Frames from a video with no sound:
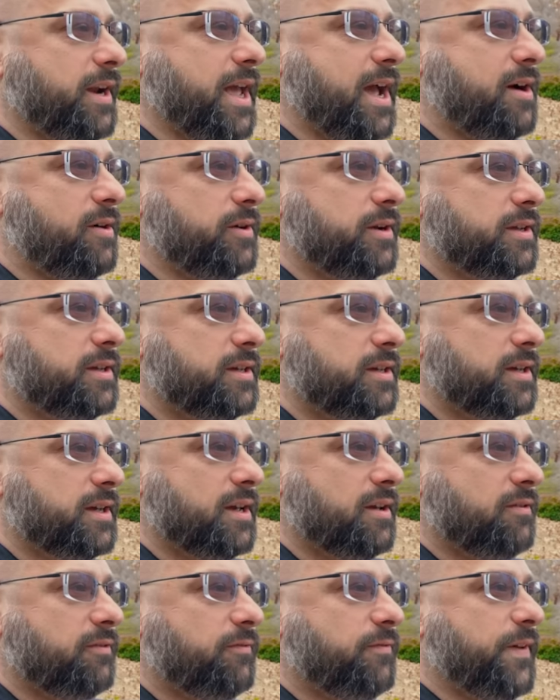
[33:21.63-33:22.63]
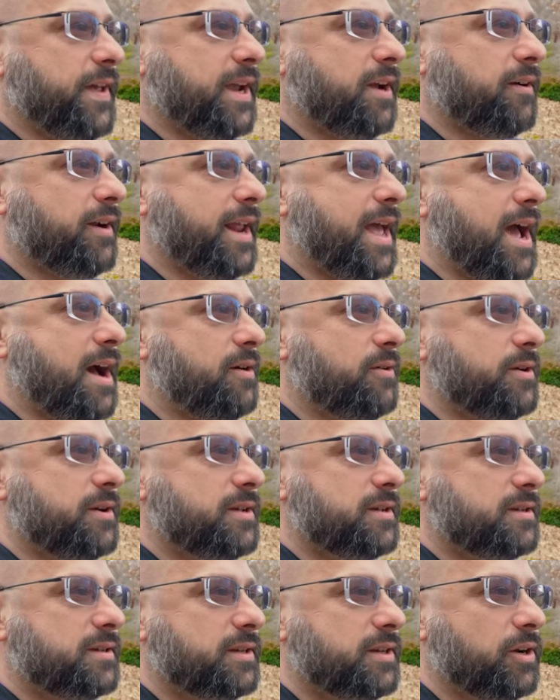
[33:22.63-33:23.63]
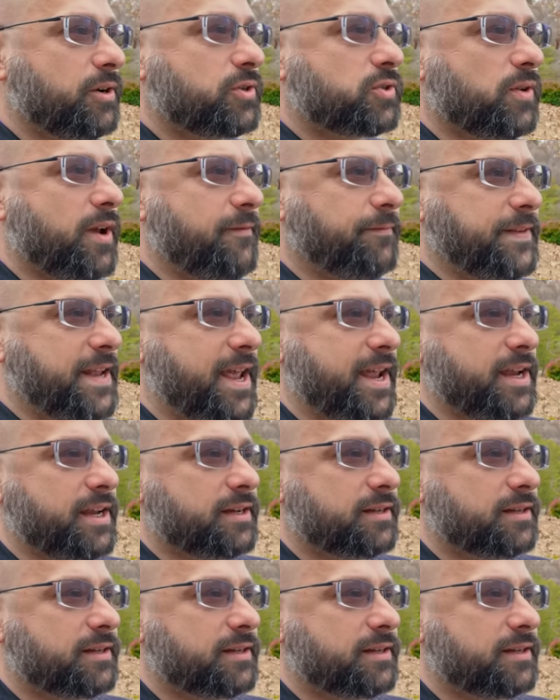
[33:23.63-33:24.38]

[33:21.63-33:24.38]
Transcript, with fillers: it out. Figure it out. You're drifting.